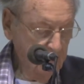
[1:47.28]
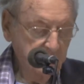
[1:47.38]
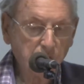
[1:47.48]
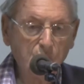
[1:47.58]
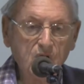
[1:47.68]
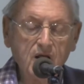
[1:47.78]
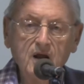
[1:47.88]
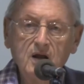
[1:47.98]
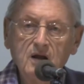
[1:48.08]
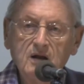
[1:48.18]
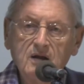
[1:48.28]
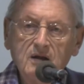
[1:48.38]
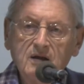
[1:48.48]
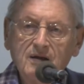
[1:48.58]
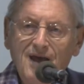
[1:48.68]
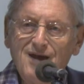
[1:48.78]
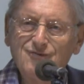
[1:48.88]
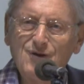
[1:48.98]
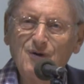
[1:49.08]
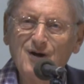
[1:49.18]
Surely
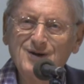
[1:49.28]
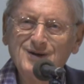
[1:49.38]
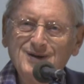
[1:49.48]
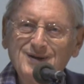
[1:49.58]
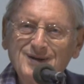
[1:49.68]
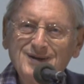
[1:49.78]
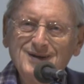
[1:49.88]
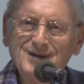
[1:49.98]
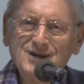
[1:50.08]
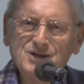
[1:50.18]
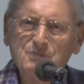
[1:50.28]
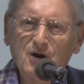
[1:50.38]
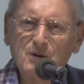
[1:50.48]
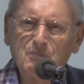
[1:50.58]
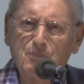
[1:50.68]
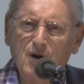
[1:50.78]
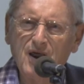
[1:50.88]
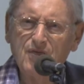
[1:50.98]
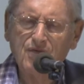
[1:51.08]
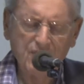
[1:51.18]
everyone is but a
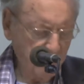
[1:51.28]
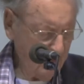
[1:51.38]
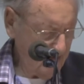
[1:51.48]
breath.